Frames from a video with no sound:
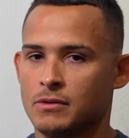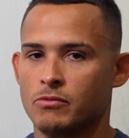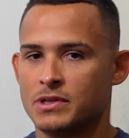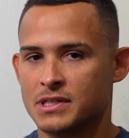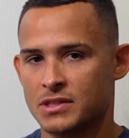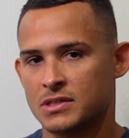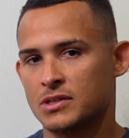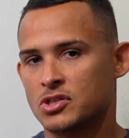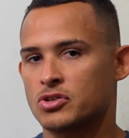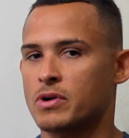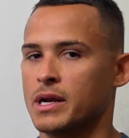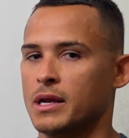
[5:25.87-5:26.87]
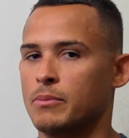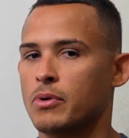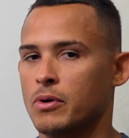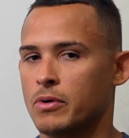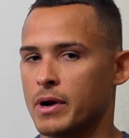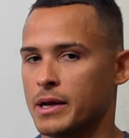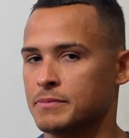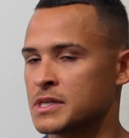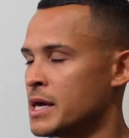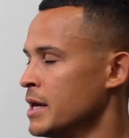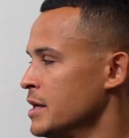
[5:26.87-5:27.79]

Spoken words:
resistance training programs.